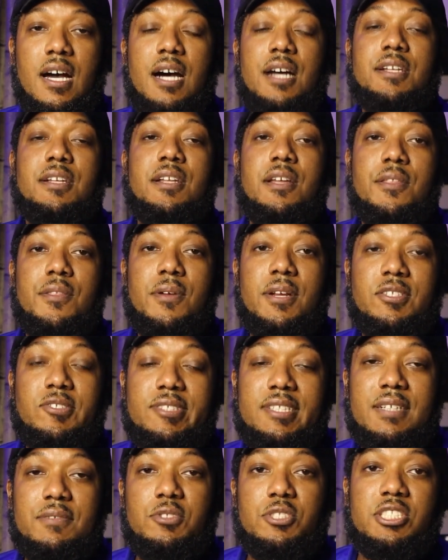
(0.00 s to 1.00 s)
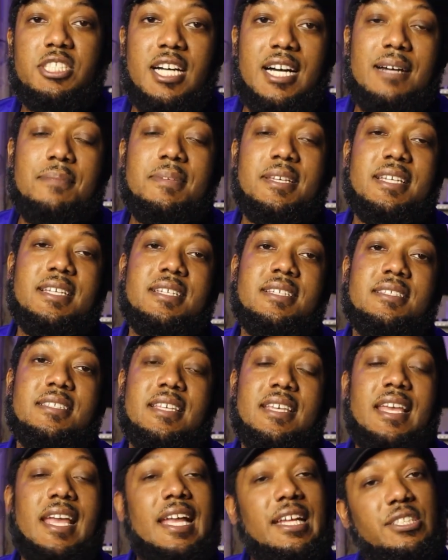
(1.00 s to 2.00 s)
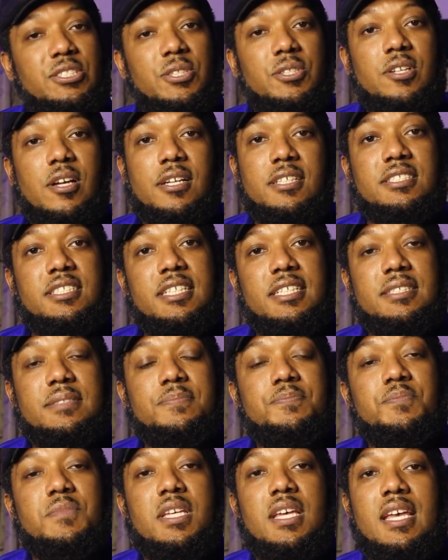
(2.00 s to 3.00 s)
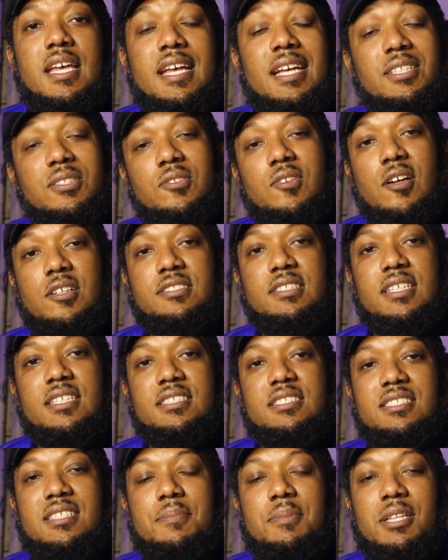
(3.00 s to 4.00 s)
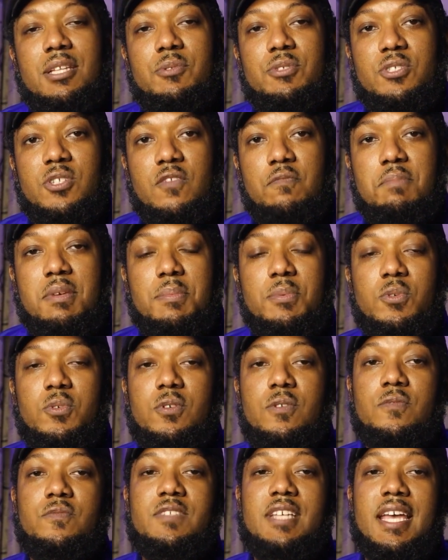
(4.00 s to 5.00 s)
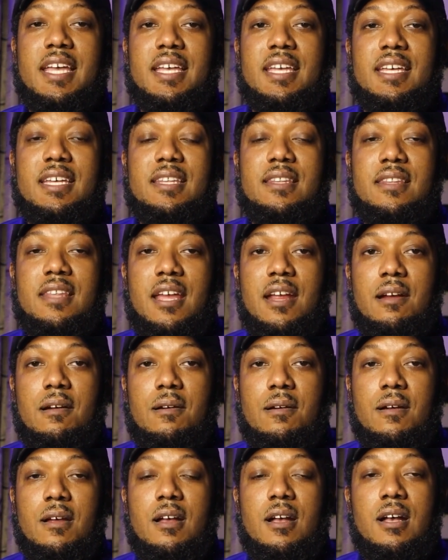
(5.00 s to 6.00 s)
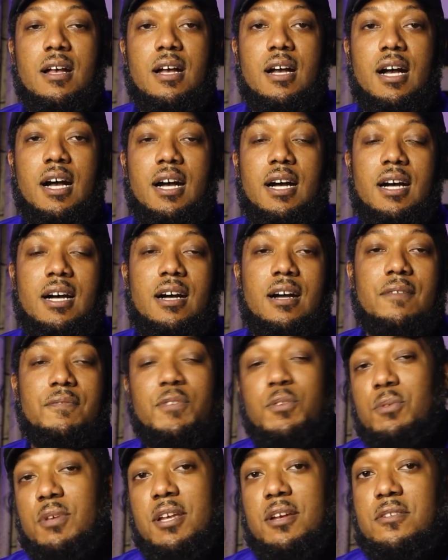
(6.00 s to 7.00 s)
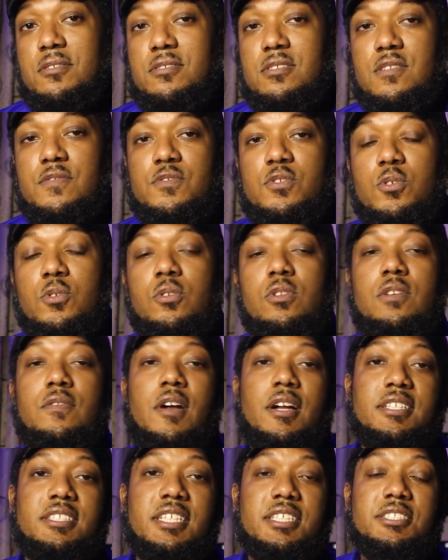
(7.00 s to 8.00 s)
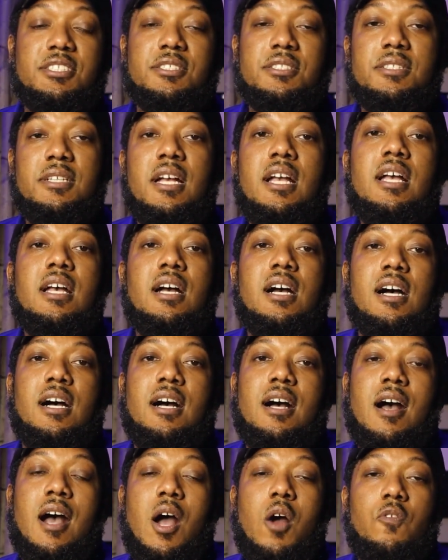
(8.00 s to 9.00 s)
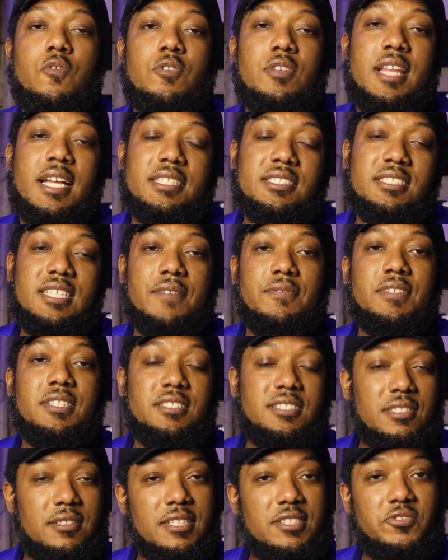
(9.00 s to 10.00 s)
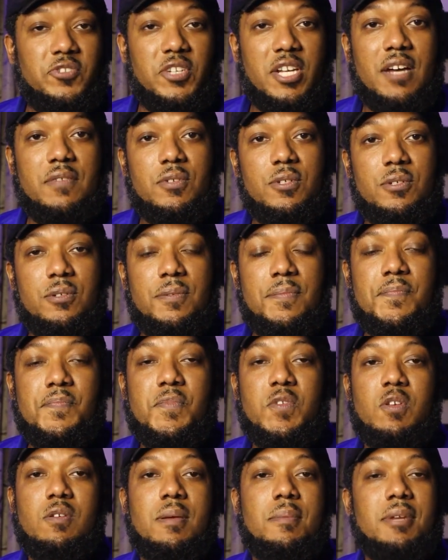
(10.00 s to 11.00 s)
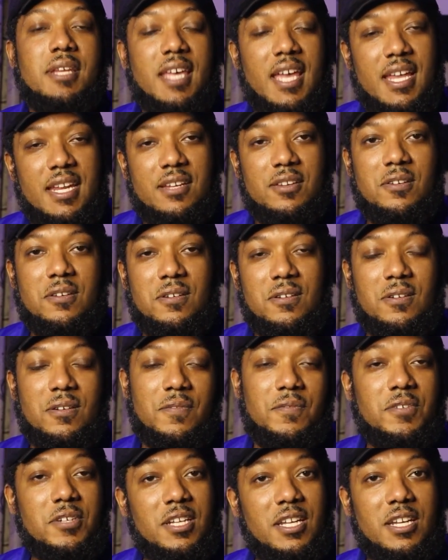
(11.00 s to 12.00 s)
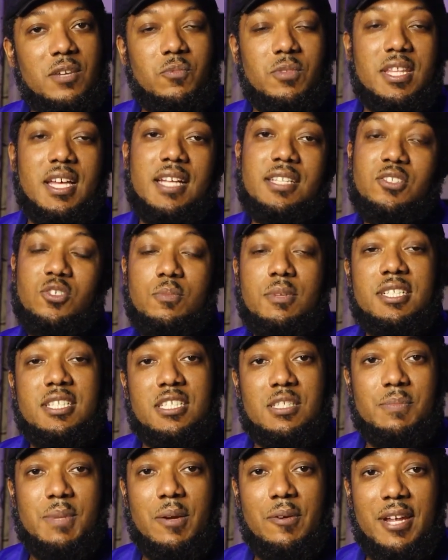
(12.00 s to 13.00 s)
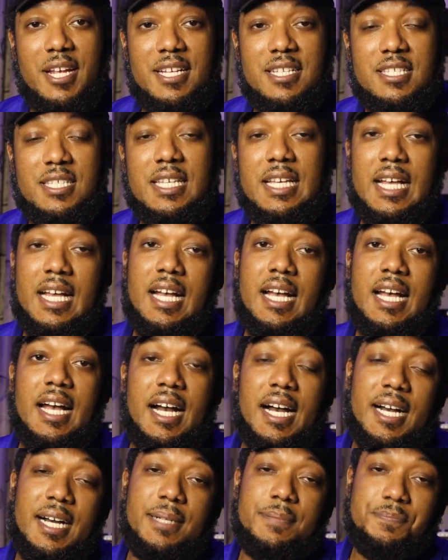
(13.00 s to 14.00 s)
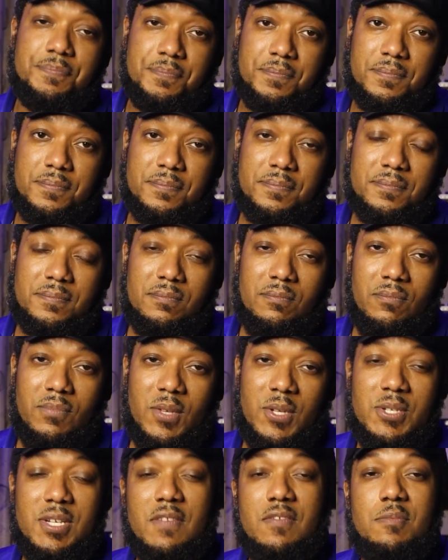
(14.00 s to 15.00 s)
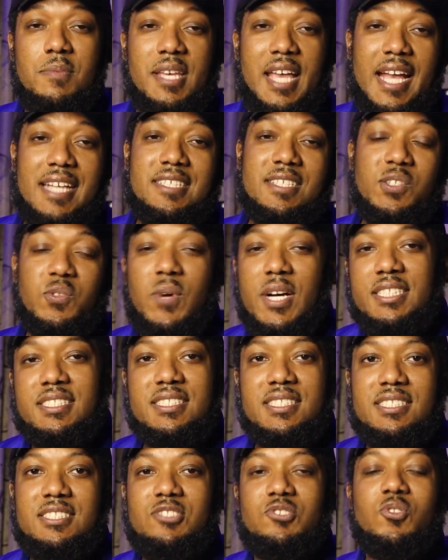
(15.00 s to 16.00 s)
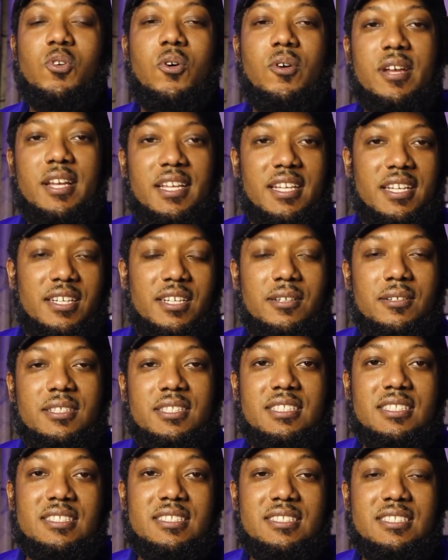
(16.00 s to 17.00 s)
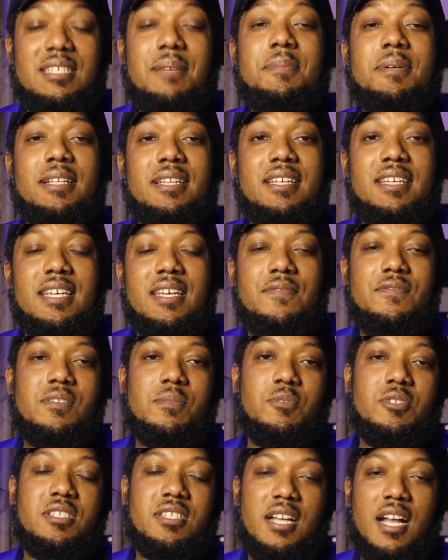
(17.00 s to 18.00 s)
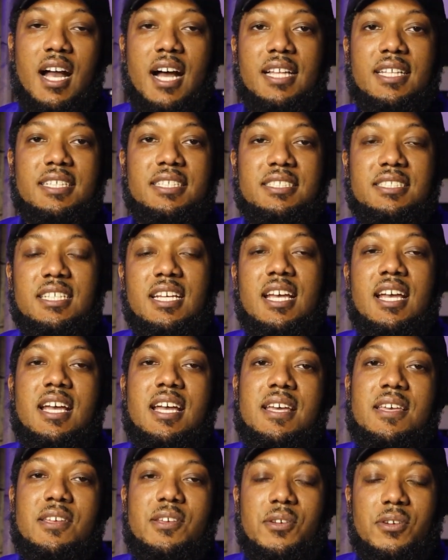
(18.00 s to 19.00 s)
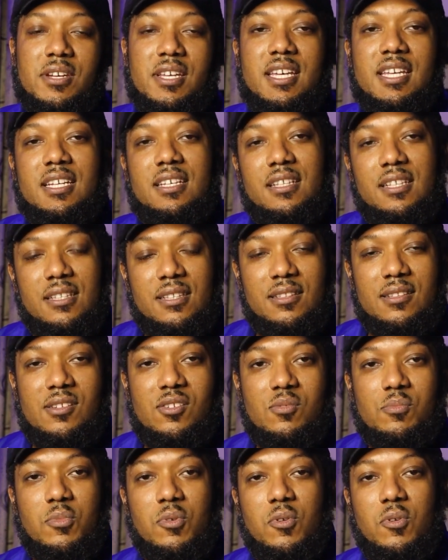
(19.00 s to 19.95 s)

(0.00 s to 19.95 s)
Another entry-level job is the intern architect. Intern architect is typically reserved for people who have taken their a few years of school of architecture. However, that's definitely still entry-level. You're able to get in your foot in with not too much experience. You have to be asking questions, growing. Typically, if someone's in college, you're going to get a little